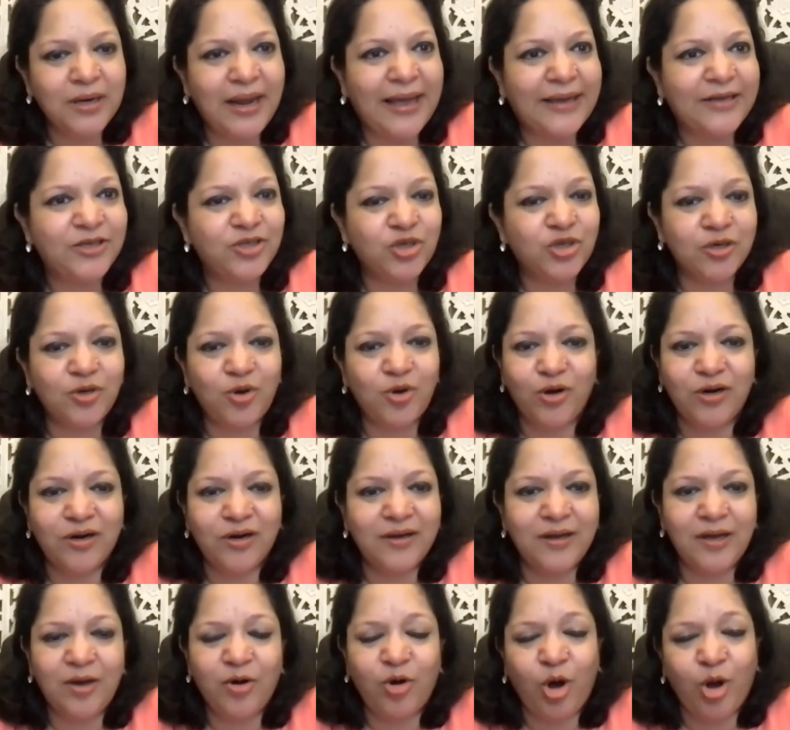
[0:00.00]
lecture
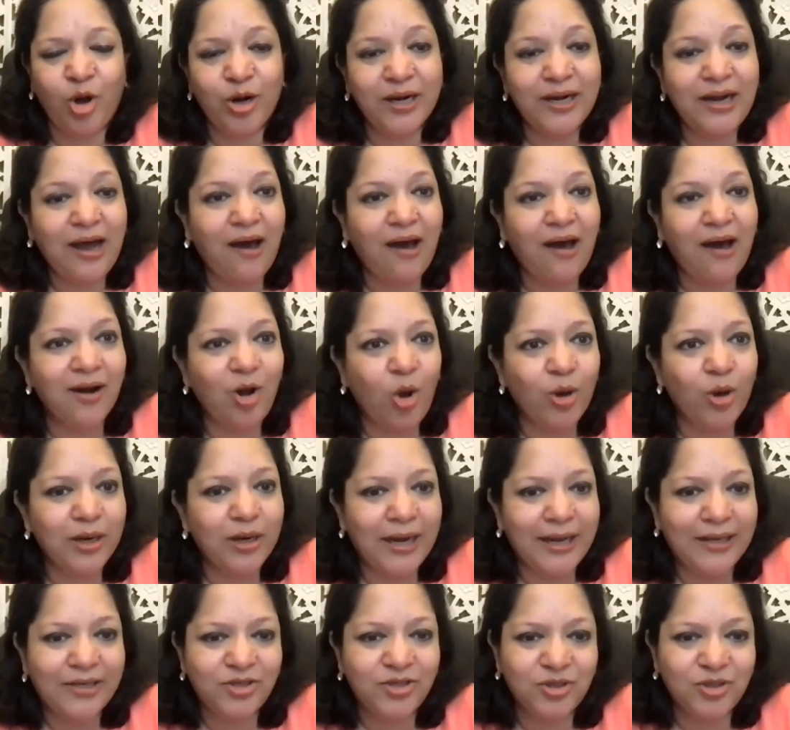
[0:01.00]
or an hour long
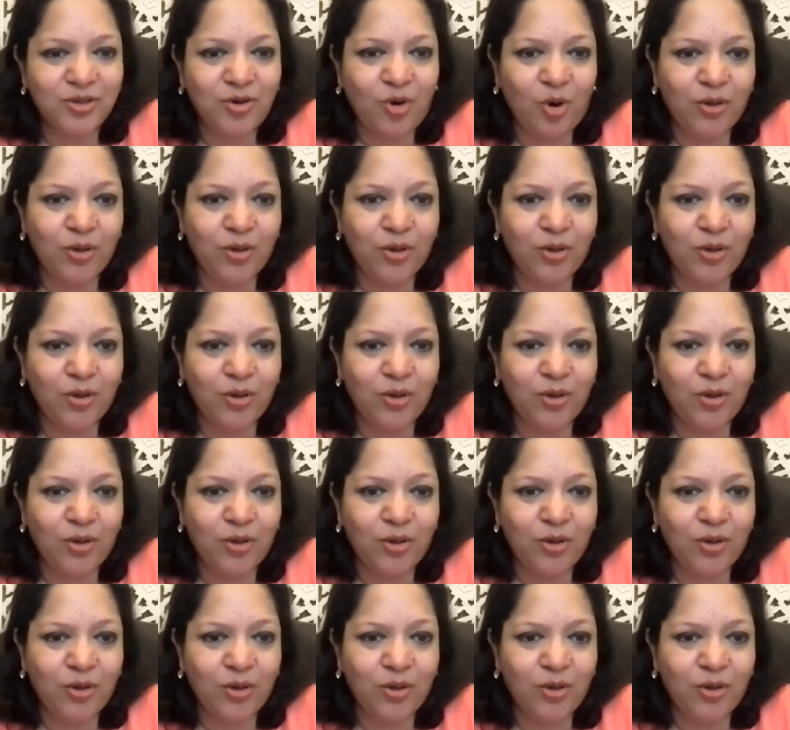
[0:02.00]
lecture